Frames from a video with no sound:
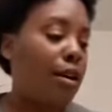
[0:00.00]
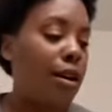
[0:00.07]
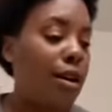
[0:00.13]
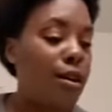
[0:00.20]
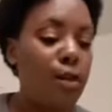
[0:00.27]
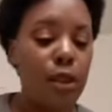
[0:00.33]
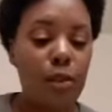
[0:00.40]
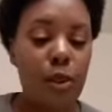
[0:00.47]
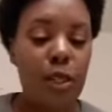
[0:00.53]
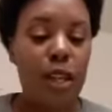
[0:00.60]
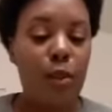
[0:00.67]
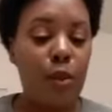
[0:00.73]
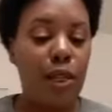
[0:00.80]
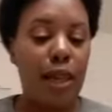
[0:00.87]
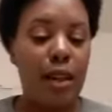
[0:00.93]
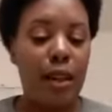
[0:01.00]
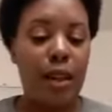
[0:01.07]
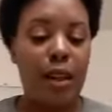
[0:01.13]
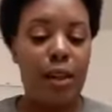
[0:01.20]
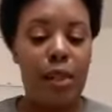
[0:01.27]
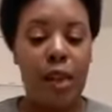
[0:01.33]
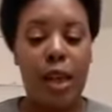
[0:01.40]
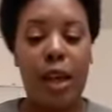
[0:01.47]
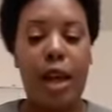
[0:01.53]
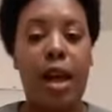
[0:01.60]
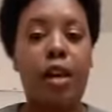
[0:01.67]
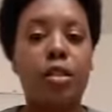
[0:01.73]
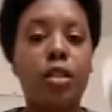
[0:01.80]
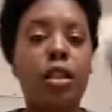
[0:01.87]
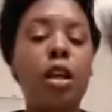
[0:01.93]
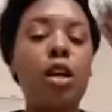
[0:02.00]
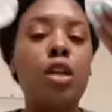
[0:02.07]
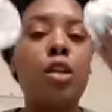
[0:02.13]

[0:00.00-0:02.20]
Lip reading: I don't waste my time with anything else.